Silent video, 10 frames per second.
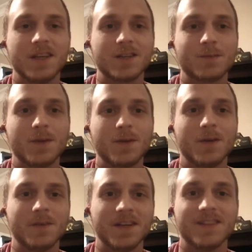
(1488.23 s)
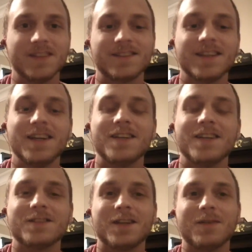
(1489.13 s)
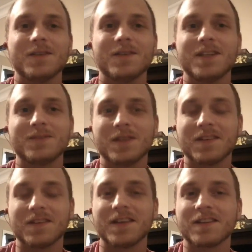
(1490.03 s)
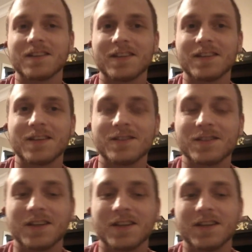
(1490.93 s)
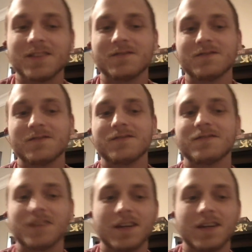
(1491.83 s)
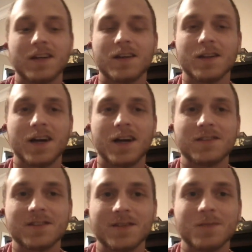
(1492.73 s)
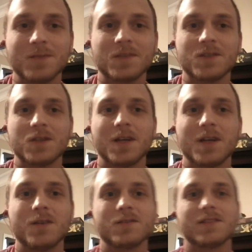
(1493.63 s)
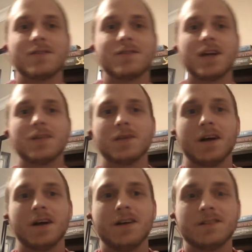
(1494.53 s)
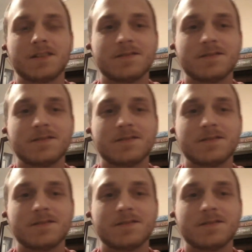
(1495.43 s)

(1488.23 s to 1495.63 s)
experiment So that leads me to think that there's lots of empty shells in the Valley Beyond.